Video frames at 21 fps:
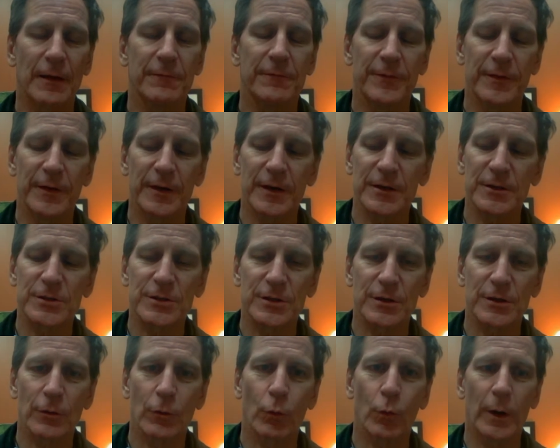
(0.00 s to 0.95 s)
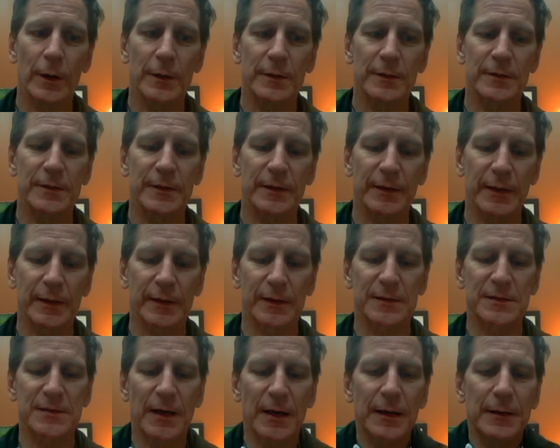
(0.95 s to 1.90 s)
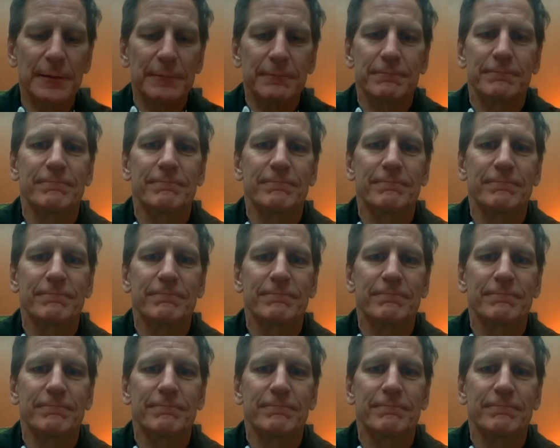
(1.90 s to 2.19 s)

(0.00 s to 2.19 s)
finish one thing at a time,